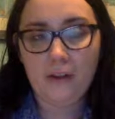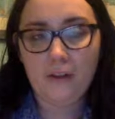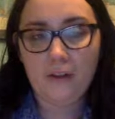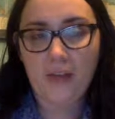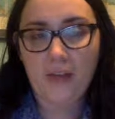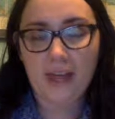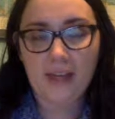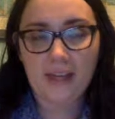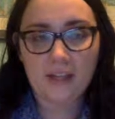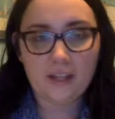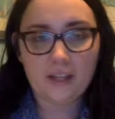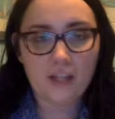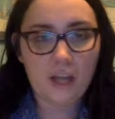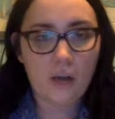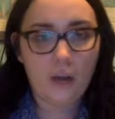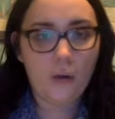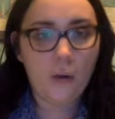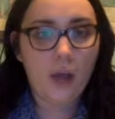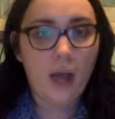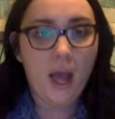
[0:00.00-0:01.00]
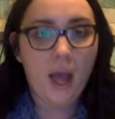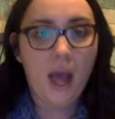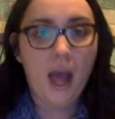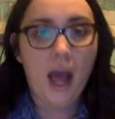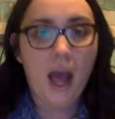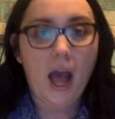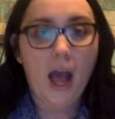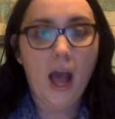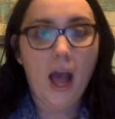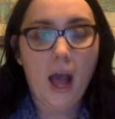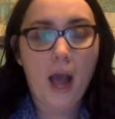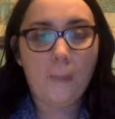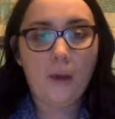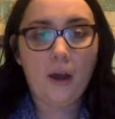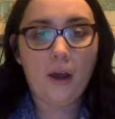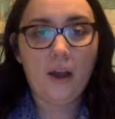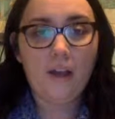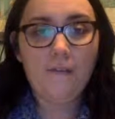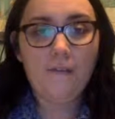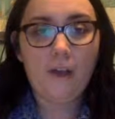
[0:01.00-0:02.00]
things, so
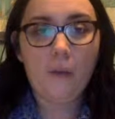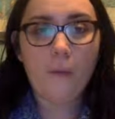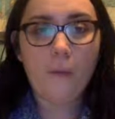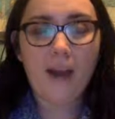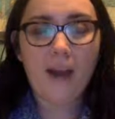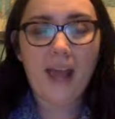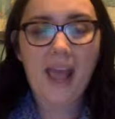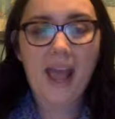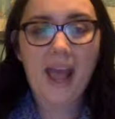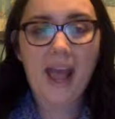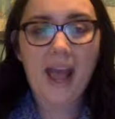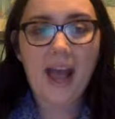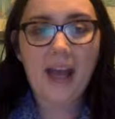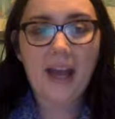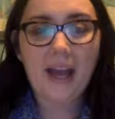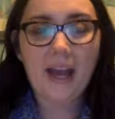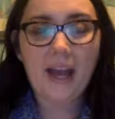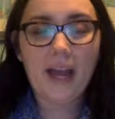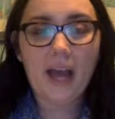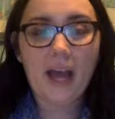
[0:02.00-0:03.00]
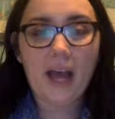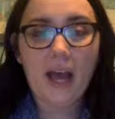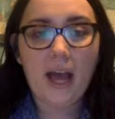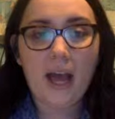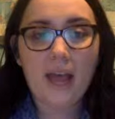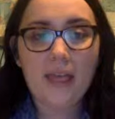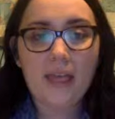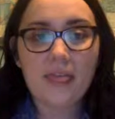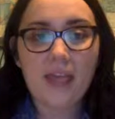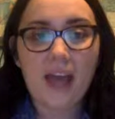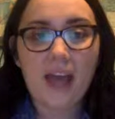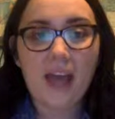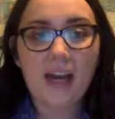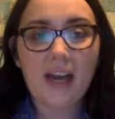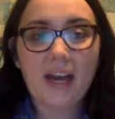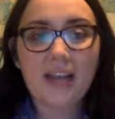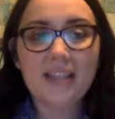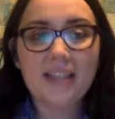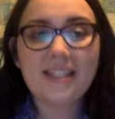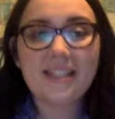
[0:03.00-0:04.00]
if I want to add that
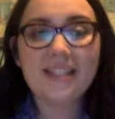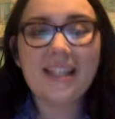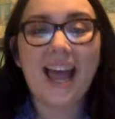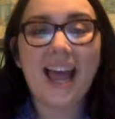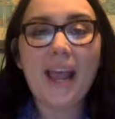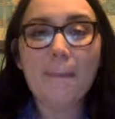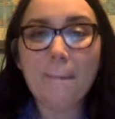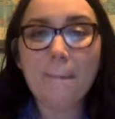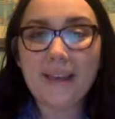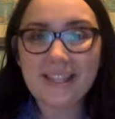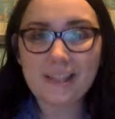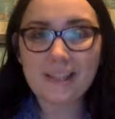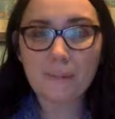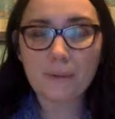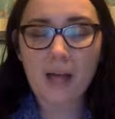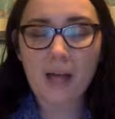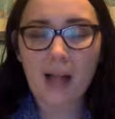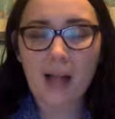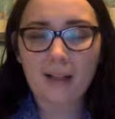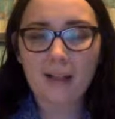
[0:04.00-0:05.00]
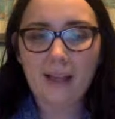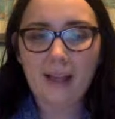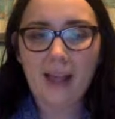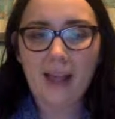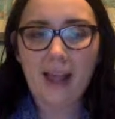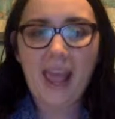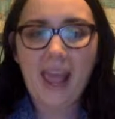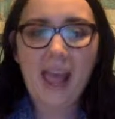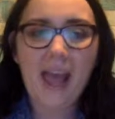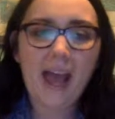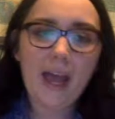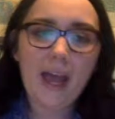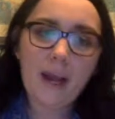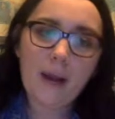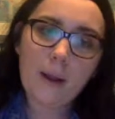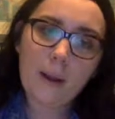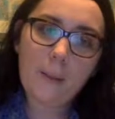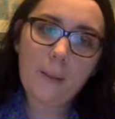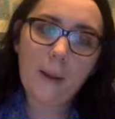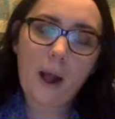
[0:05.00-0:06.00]
assignments block like I
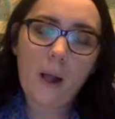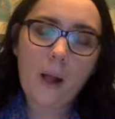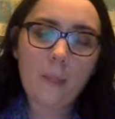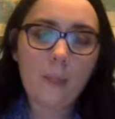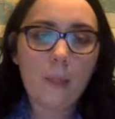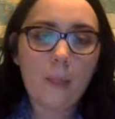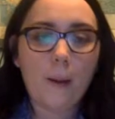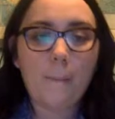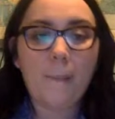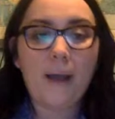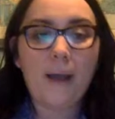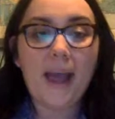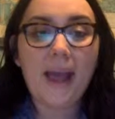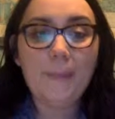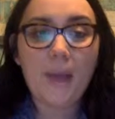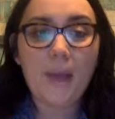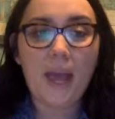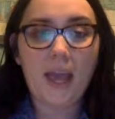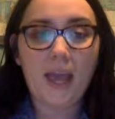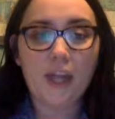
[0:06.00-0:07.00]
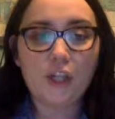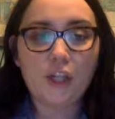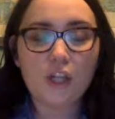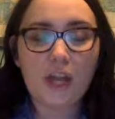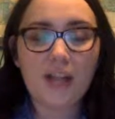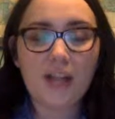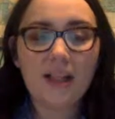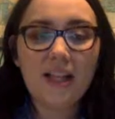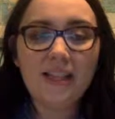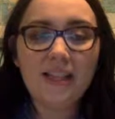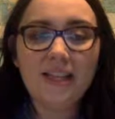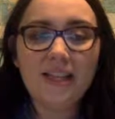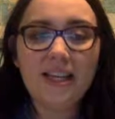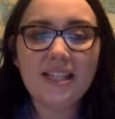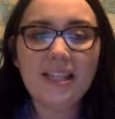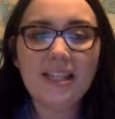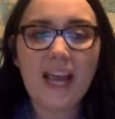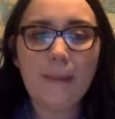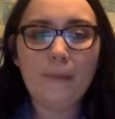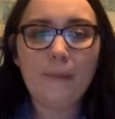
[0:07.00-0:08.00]
had on my page, click the
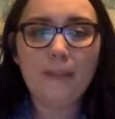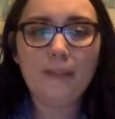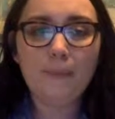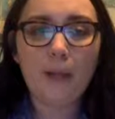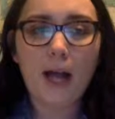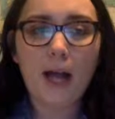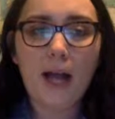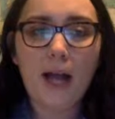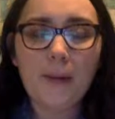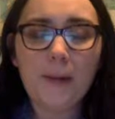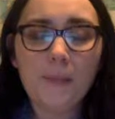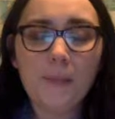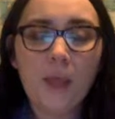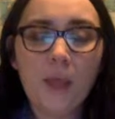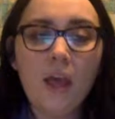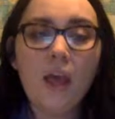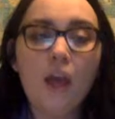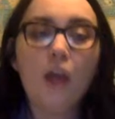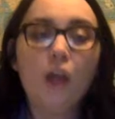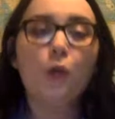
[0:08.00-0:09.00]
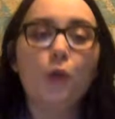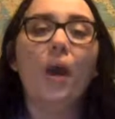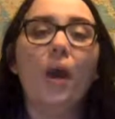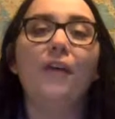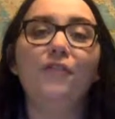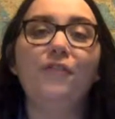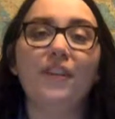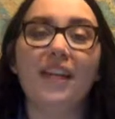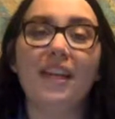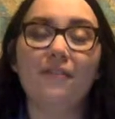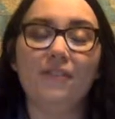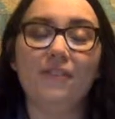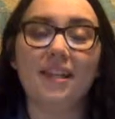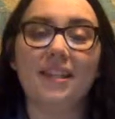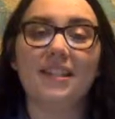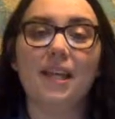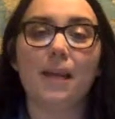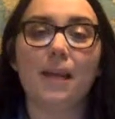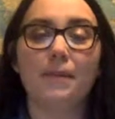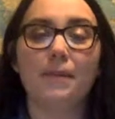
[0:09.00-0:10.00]
assignments block. You have to give the
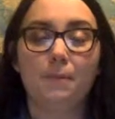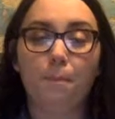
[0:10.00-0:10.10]
assignments